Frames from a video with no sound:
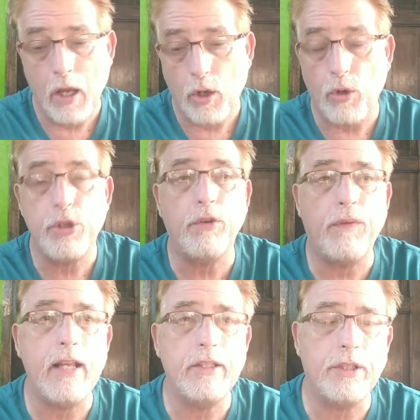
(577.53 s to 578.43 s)
Of course, you'll
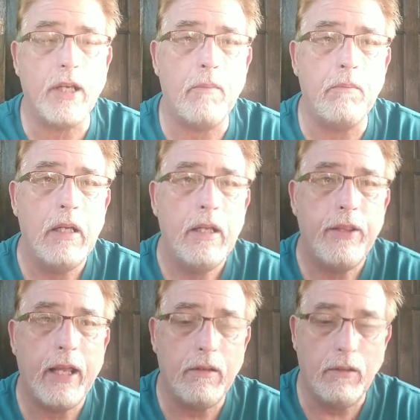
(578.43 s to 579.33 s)
find some
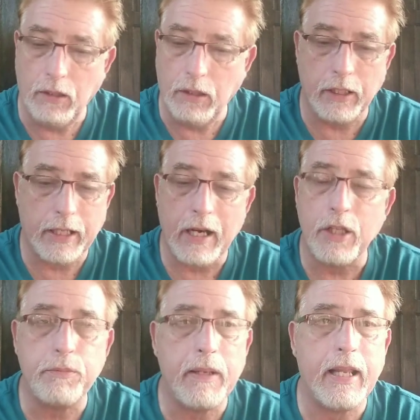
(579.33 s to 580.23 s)
that
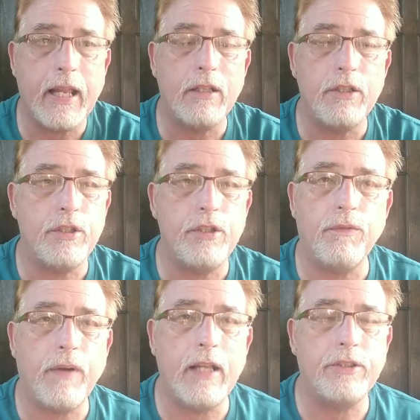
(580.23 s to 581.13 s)
cannot speak English, and
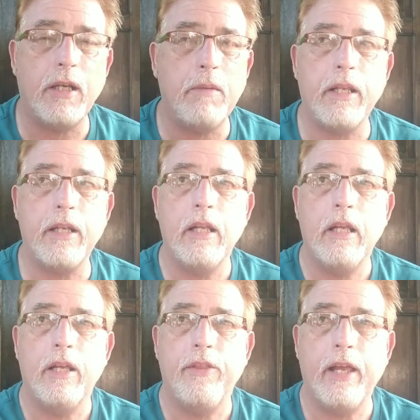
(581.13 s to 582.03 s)
you'll find some that
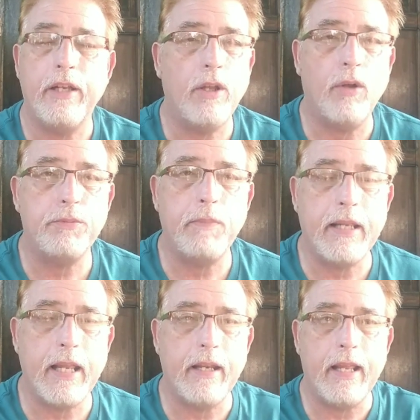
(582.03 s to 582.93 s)
don't
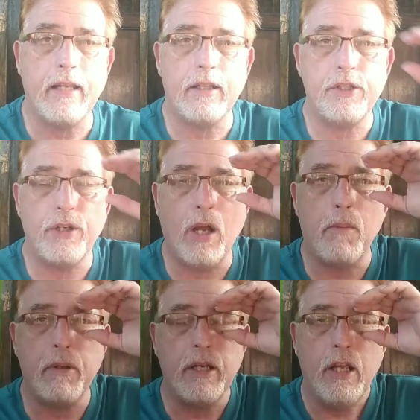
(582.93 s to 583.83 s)
speak any English at
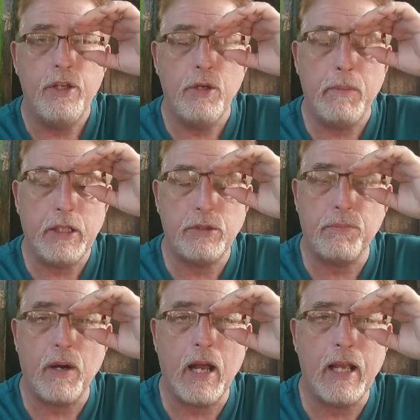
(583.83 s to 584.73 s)
all, but you'll be
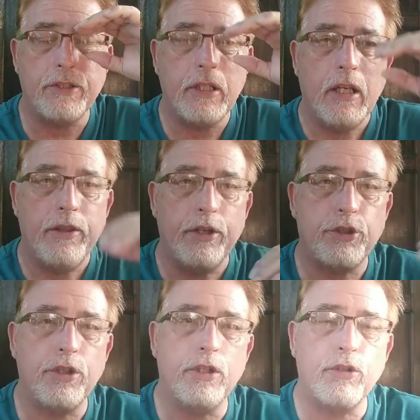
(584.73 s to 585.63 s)
surprised.
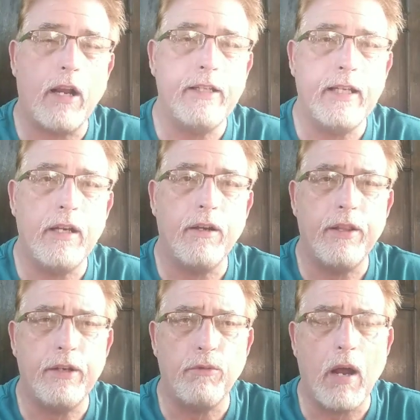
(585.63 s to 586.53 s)
There's certain
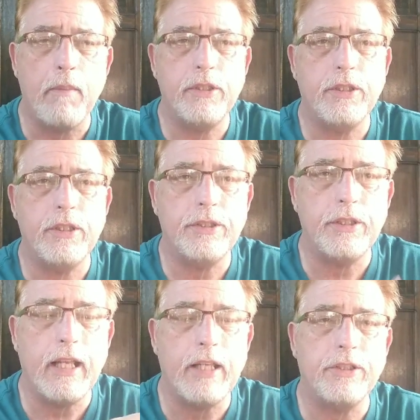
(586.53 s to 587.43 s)
criteria that Robinsons
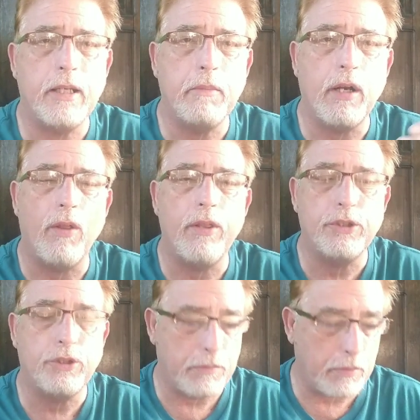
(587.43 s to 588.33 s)
and SM and all
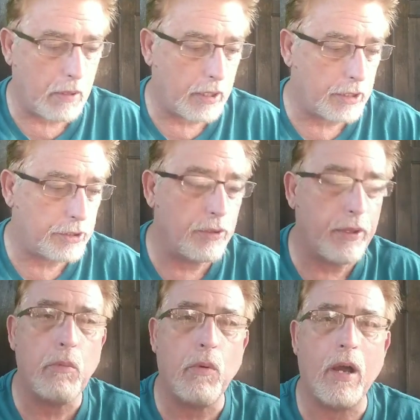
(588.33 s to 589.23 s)
these supermarkets
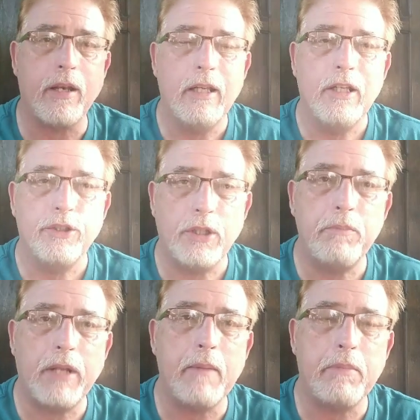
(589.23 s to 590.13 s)
do. They want
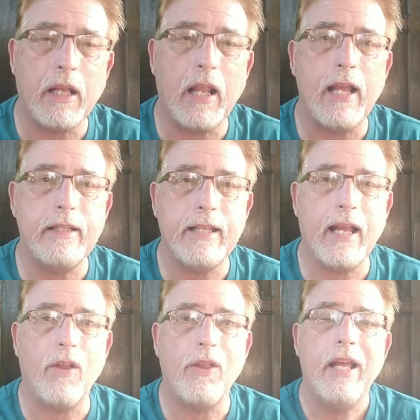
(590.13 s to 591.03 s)
some type of
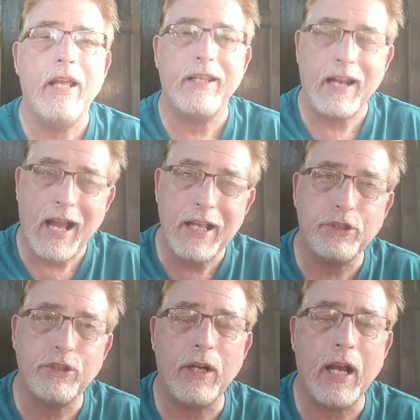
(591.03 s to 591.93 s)
clientele that,
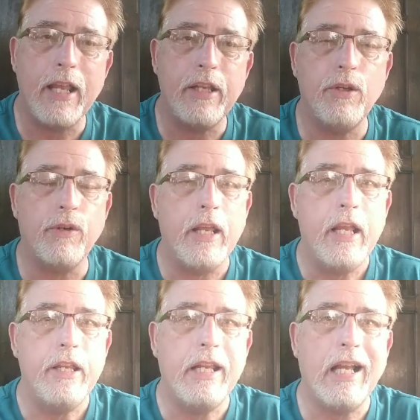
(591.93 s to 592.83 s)
hi sir, how you doing?
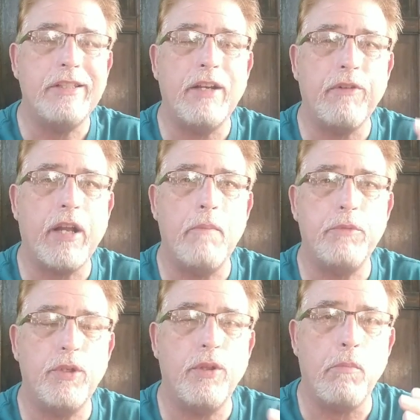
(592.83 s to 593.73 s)
You guys ever
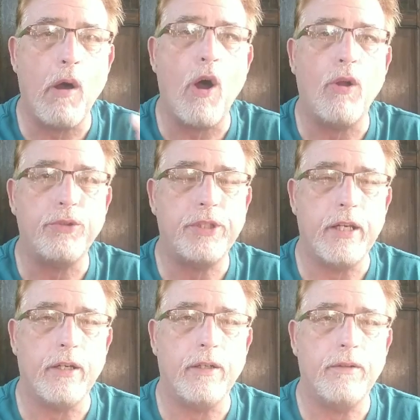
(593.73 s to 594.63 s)
come to the malls
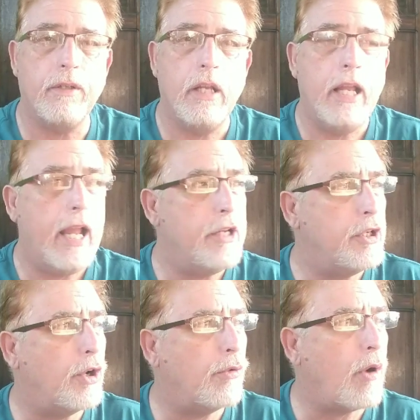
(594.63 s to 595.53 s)
here and
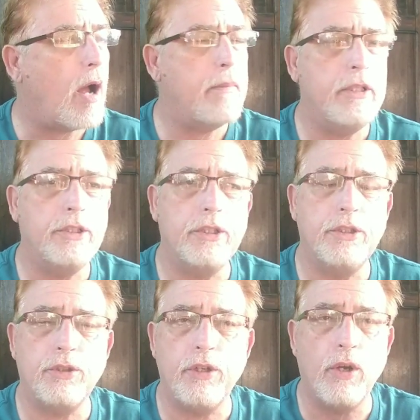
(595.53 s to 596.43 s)
you go to
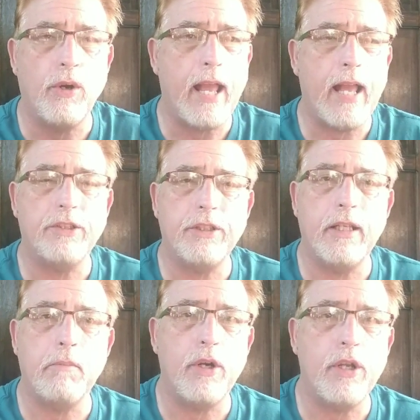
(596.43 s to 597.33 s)
Robinson's or you go to
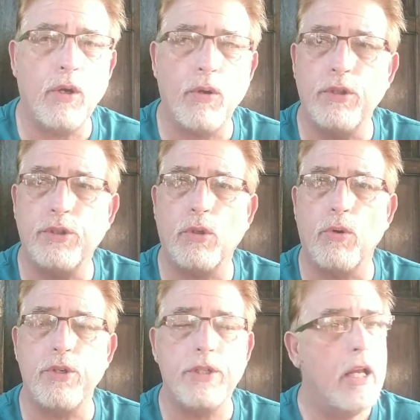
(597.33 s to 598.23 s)
SM or you go in the
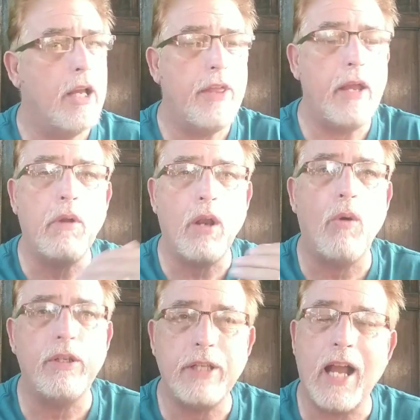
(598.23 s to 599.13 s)
stores, they will
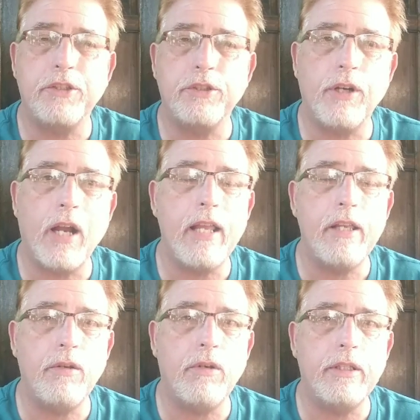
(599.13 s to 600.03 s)
always, "Hi sir, how
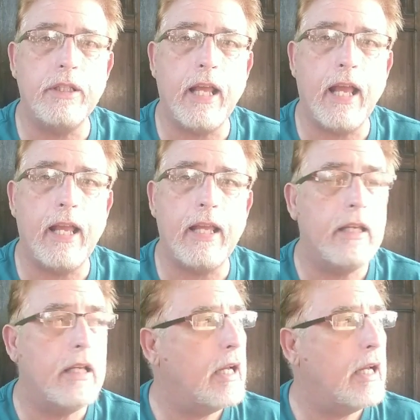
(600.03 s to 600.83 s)
you doing today?"